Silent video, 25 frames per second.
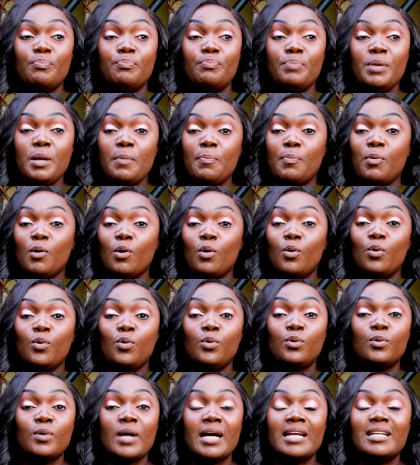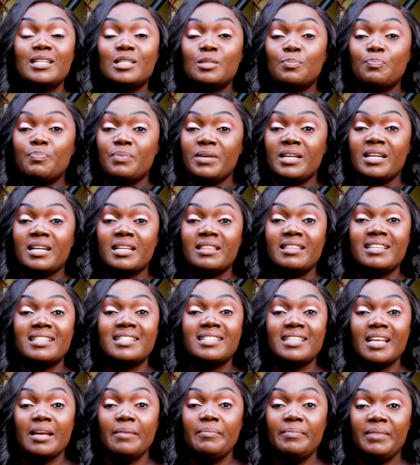people who can speak the
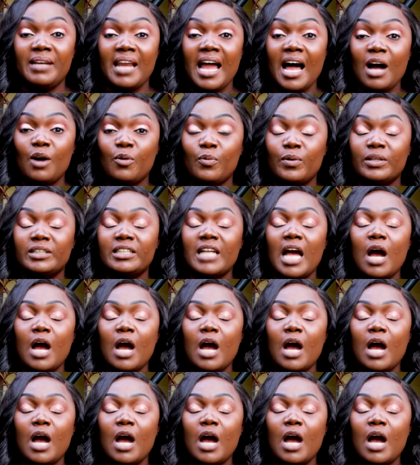same language.